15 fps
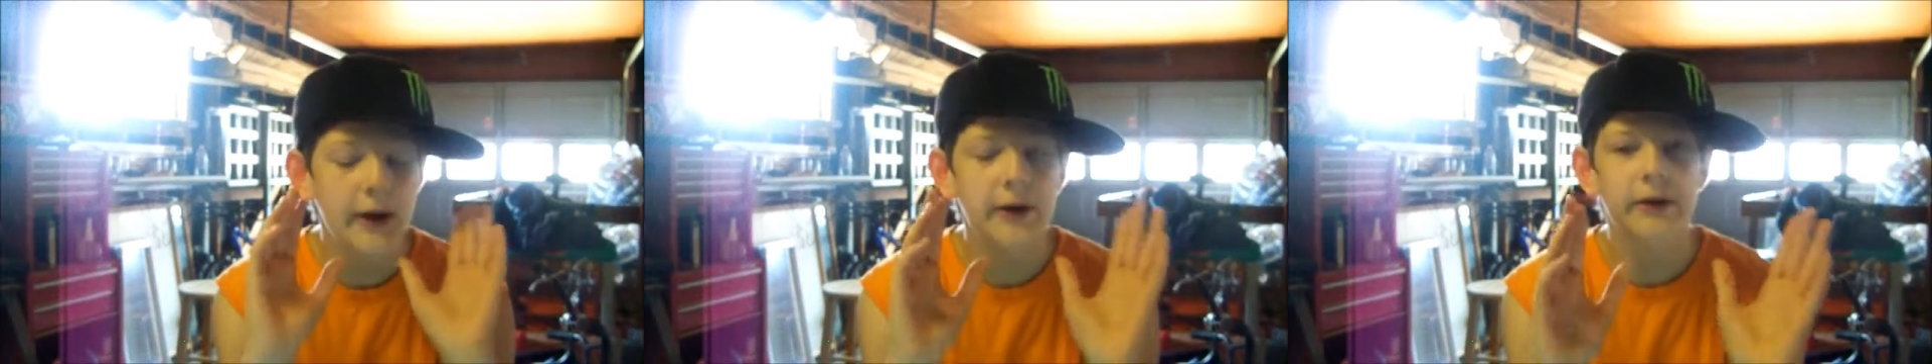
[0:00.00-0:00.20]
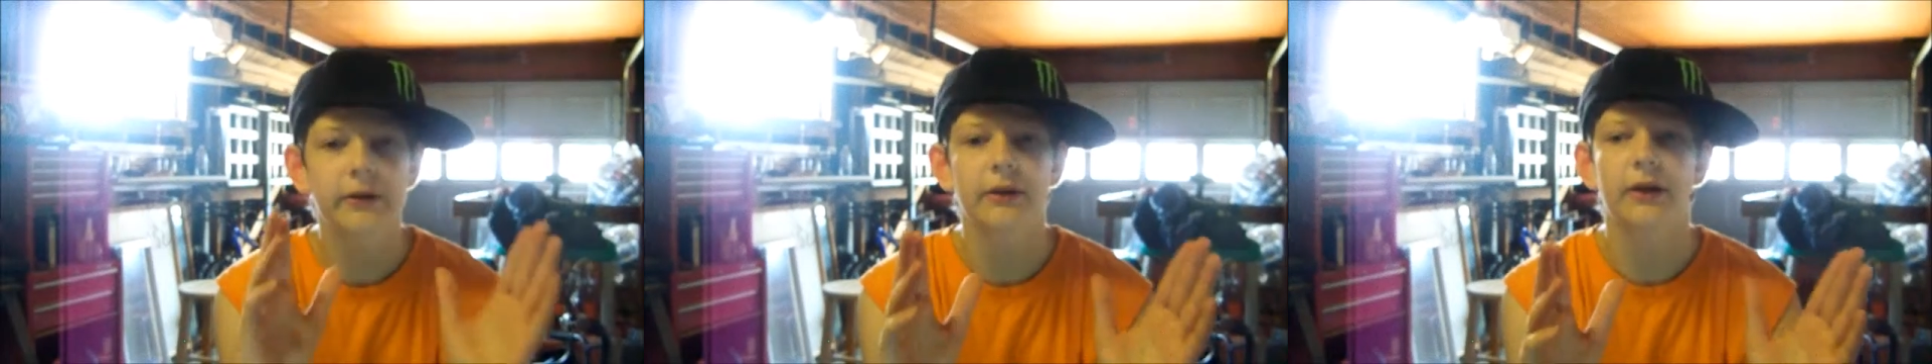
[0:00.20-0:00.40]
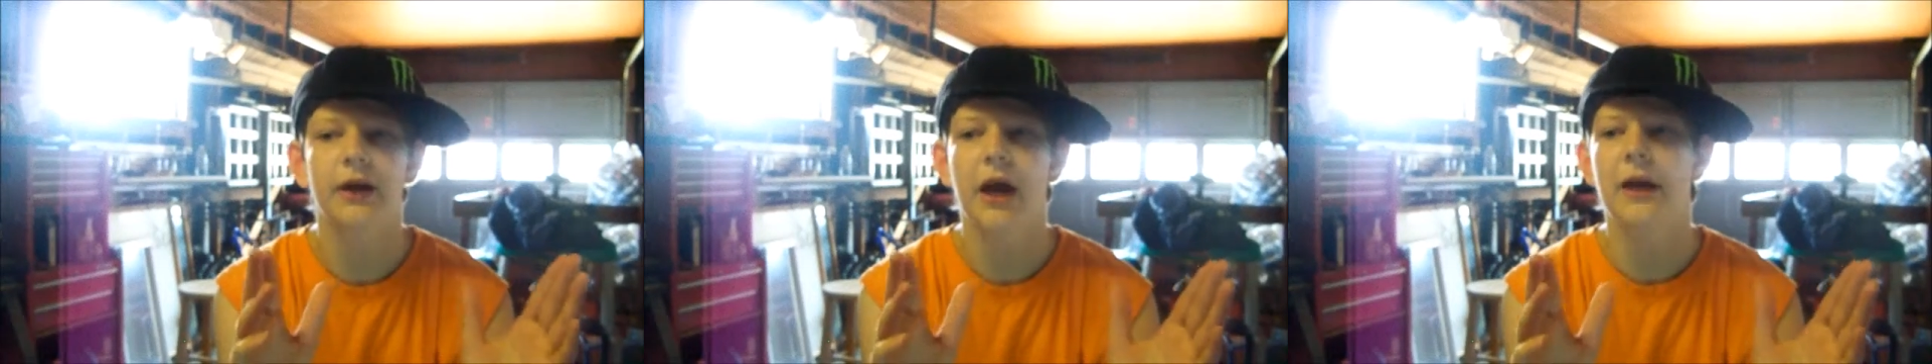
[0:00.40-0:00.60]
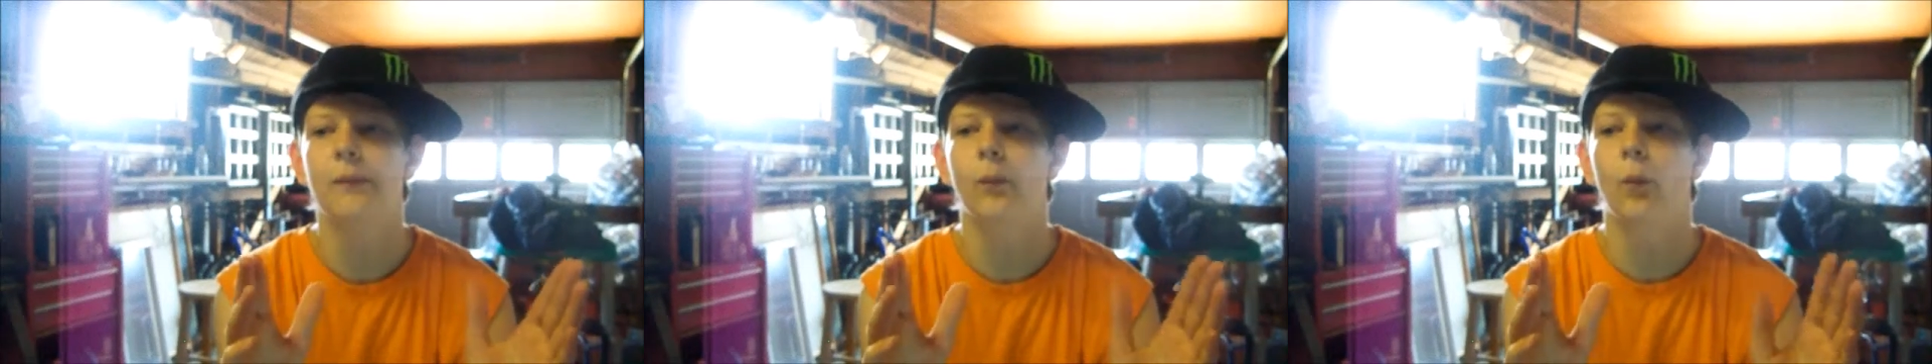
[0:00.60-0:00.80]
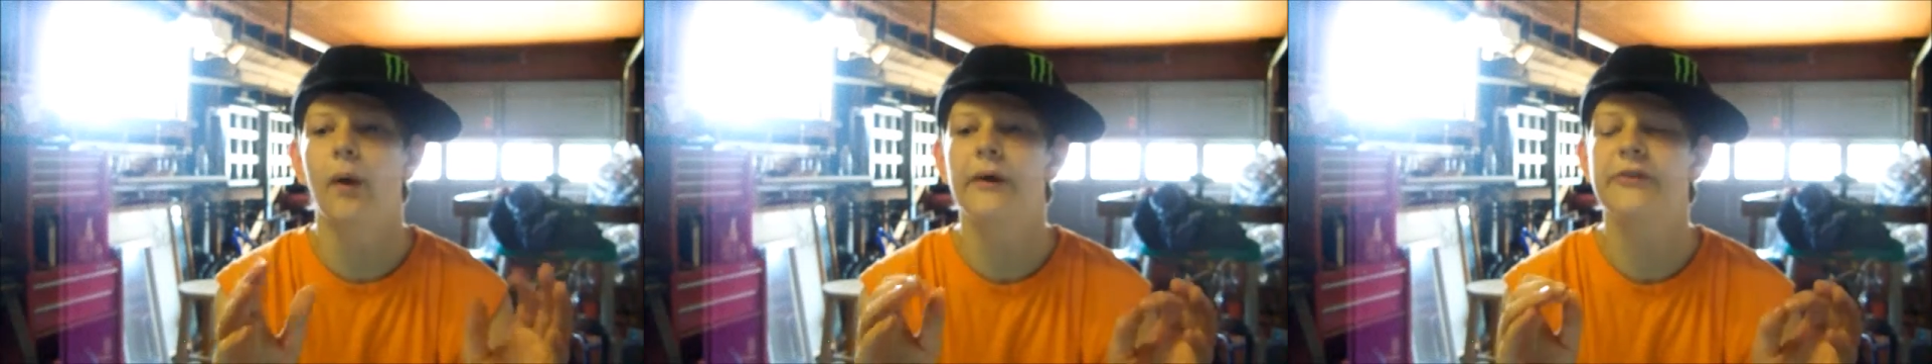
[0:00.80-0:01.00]
rating the
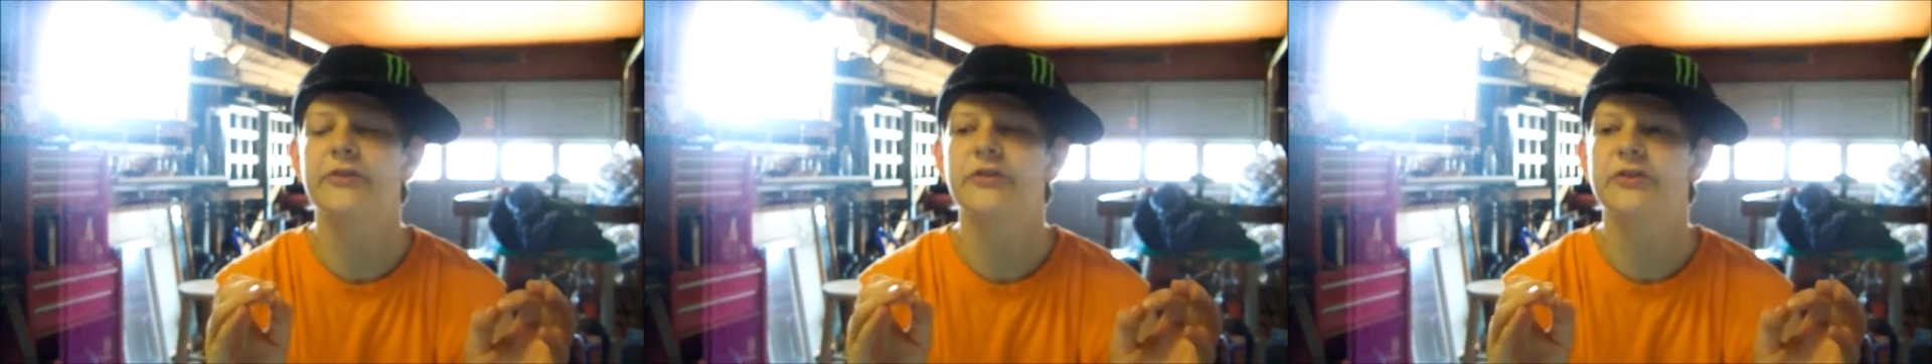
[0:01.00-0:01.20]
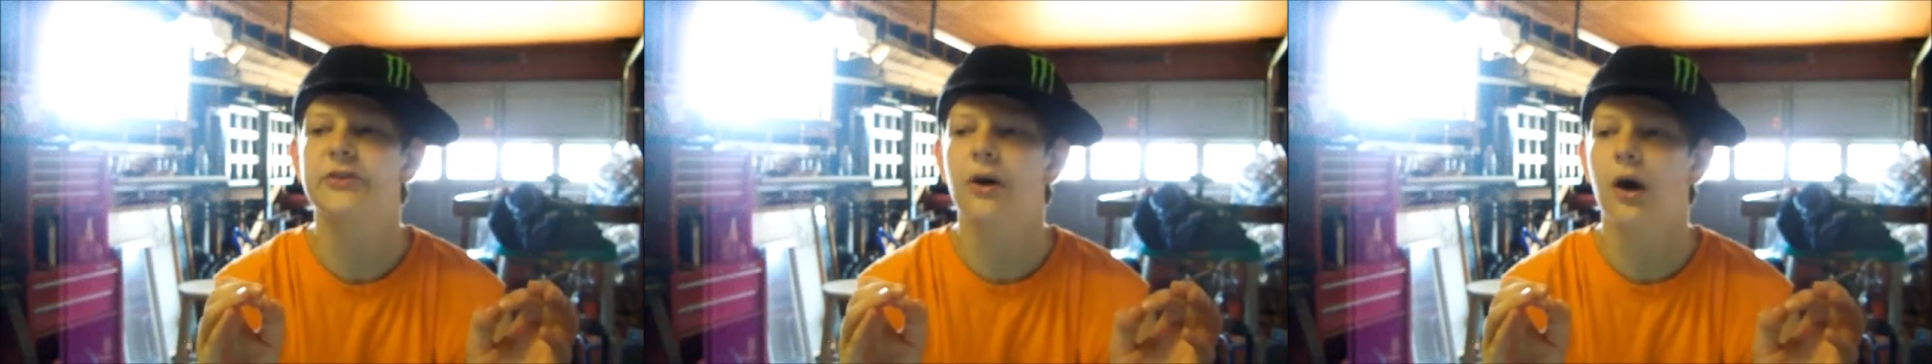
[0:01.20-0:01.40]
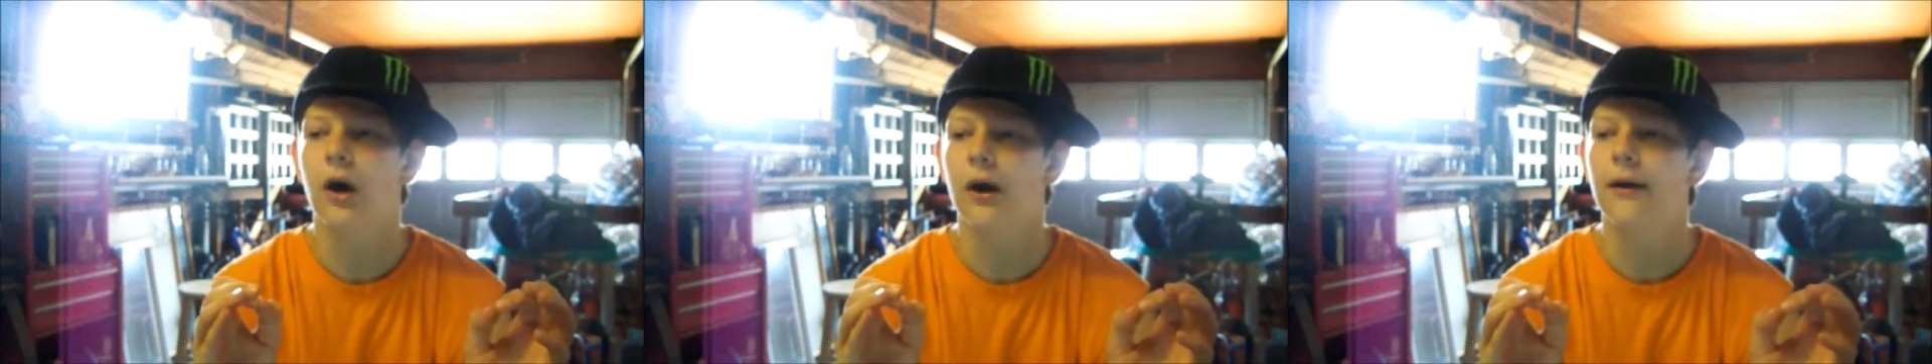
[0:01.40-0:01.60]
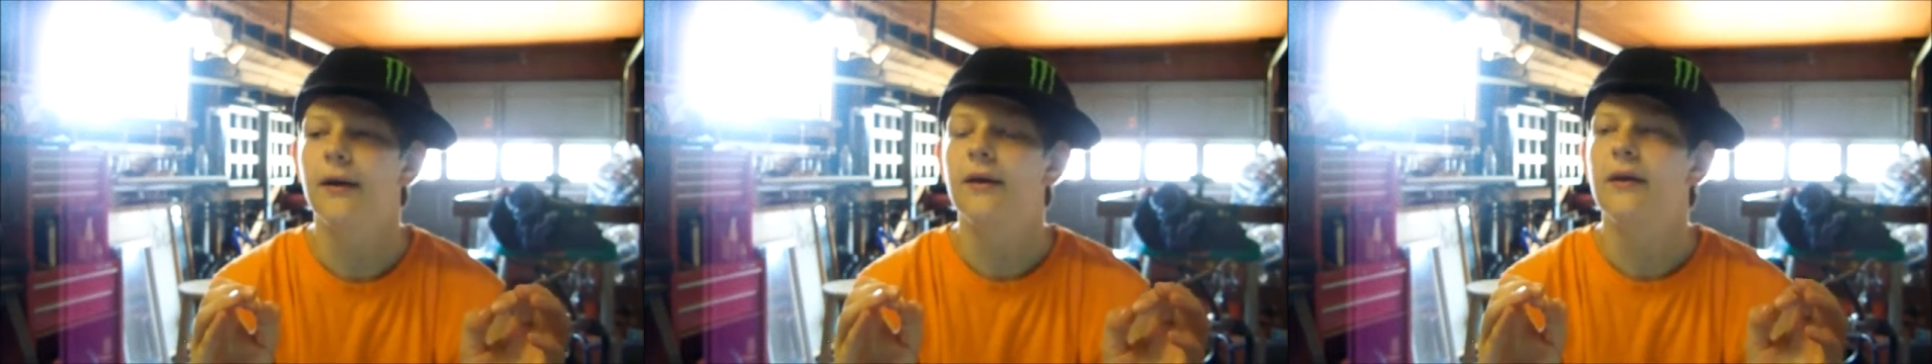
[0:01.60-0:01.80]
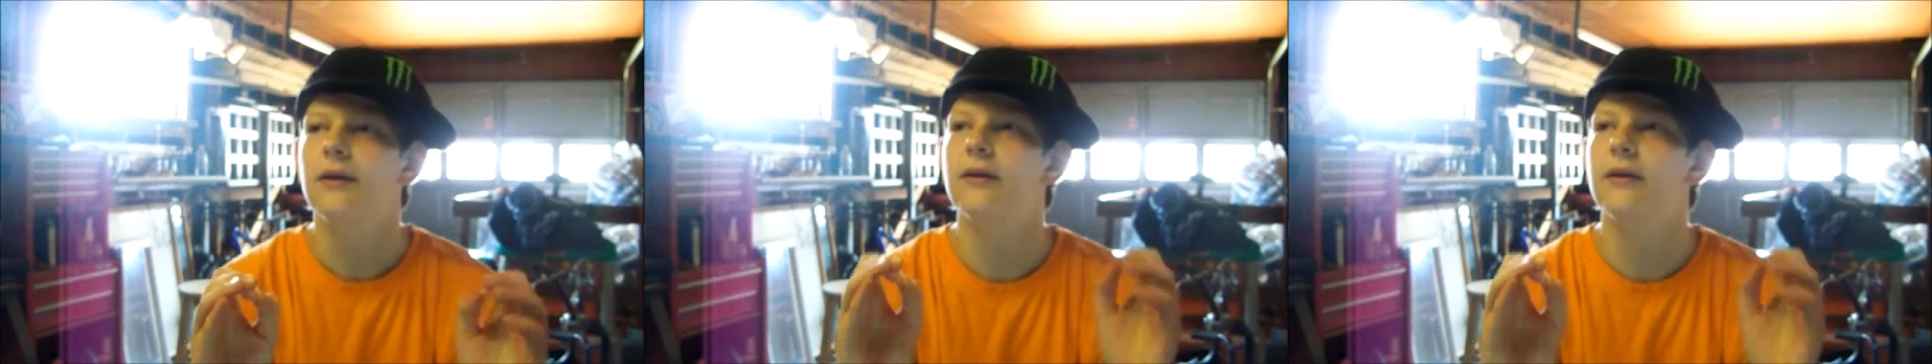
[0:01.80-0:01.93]
game one star?